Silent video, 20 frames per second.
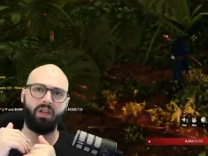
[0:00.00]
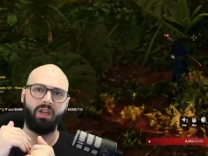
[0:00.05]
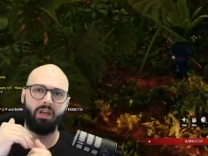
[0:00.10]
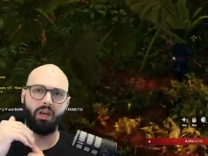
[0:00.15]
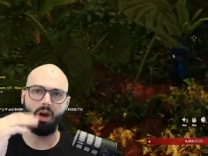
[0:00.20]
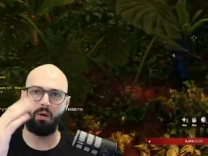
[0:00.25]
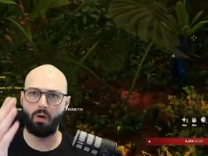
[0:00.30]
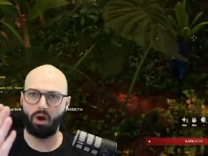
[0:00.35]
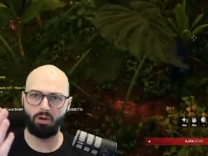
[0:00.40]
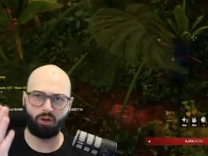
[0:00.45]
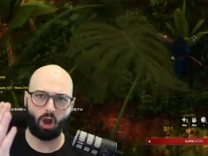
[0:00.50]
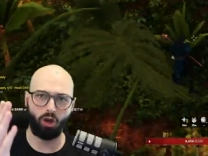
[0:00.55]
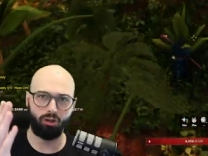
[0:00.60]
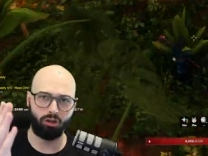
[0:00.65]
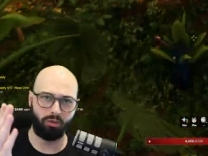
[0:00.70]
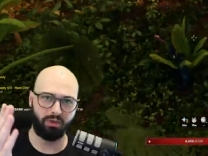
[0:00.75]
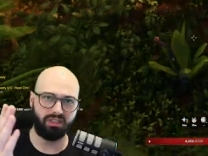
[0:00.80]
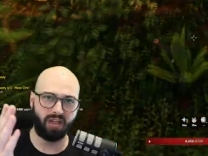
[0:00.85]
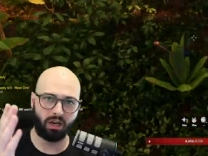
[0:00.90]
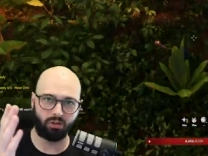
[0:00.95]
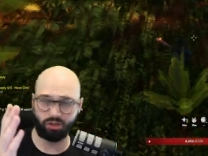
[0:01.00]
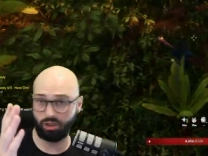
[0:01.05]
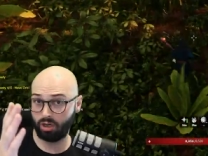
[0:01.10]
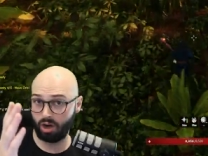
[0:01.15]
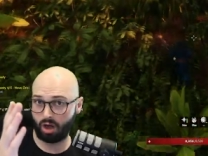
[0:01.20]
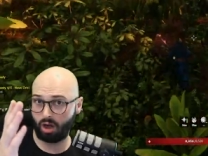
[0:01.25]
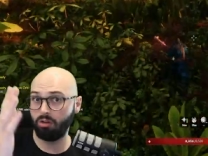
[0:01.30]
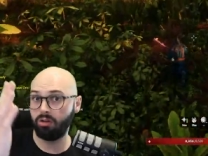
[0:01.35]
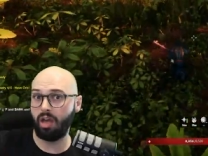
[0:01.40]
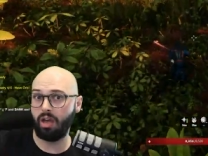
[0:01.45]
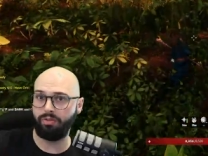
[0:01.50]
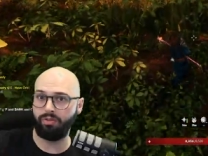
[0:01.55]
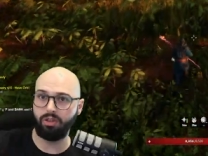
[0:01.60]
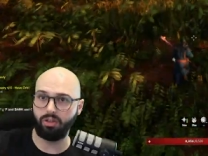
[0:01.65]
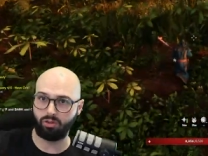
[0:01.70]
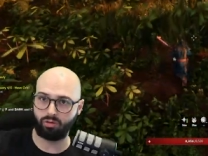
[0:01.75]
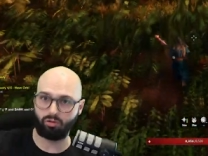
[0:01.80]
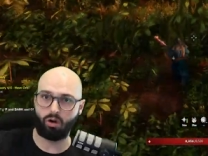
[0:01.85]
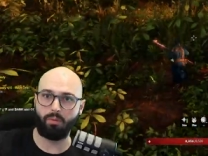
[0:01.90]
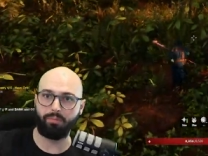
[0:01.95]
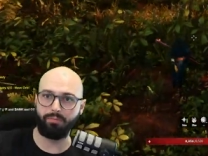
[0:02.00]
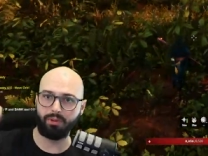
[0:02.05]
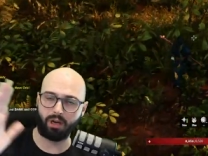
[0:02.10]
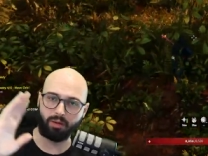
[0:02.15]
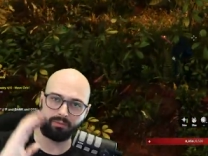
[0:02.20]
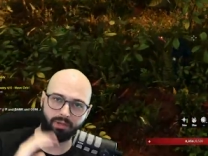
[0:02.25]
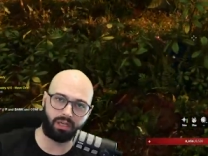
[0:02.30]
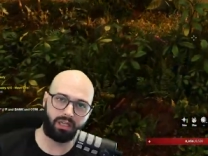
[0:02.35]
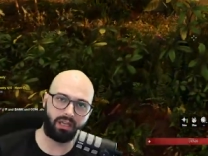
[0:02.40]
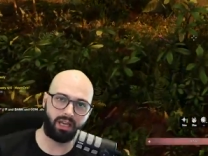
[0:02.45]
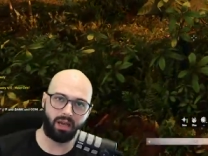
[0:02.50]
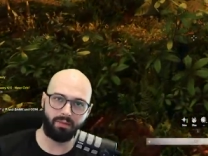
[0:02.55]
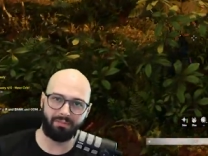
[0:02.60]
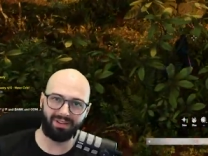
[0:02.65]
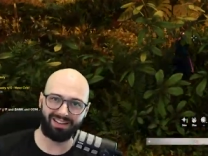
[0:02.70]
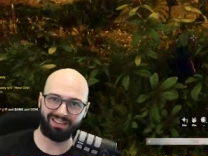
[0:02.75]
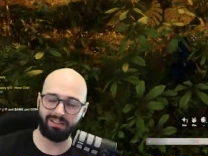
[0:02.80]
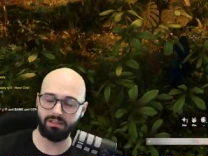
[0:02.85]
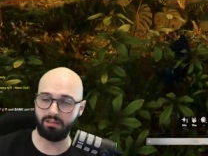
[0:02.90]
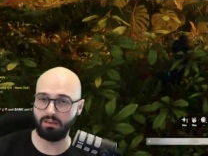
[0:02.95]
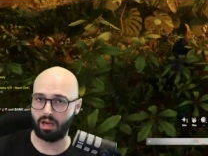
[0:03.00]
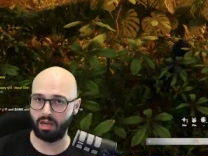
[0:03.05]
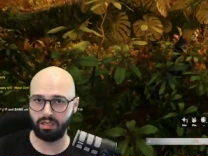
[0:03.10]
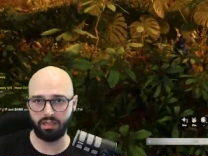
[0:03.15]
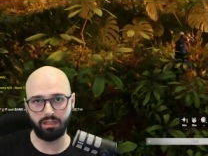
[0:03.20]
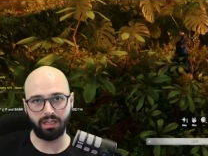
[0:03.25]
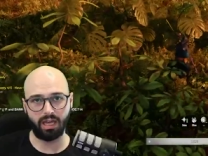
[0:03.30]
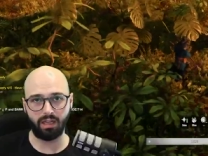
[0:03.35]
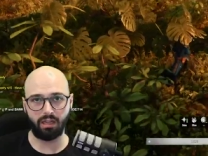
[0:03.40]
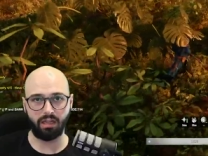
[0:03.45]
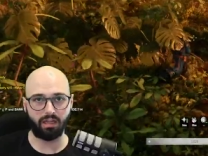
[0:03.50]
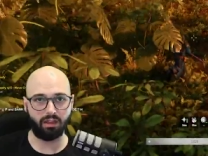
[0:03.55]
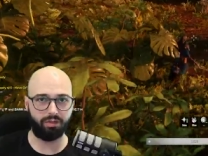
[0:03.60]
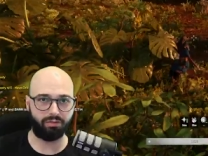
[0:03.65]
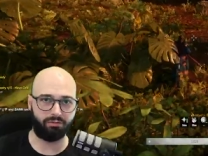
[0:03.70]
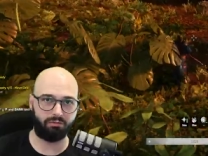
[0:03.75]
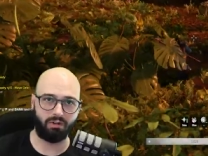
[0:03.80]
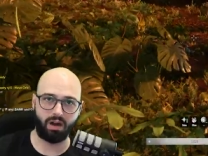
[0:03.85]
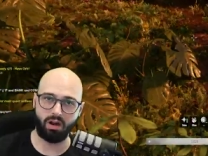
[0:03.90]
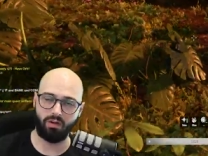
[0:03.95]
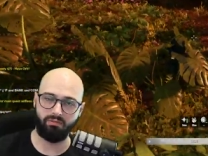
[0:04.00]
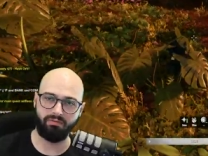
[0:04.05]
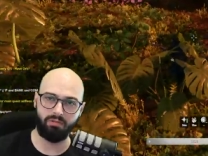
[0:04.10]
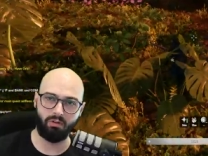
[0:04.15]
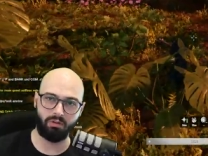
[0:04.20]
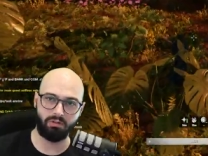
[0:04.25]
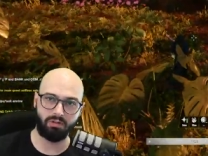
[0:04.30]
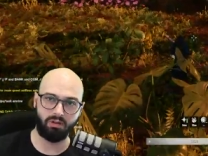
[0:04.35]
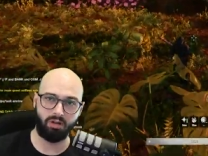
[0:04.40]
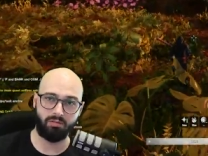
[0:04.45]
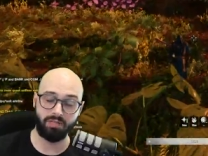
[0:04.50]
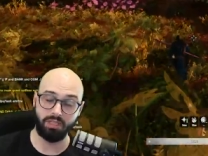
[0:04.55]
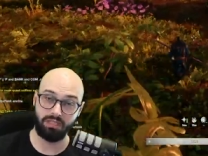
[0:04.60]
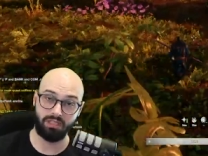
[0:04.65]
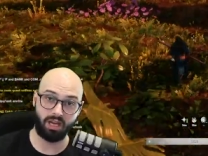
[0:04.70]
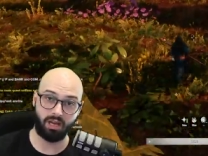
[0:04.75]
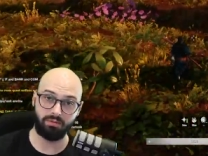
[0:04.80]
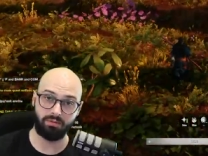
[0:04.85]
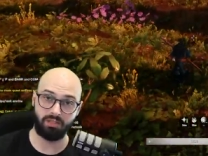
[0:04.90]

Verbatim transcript: you know, I'll go do a dungeon and I'll get this drop that I'm going to get, because I did that like three or four times in Depths,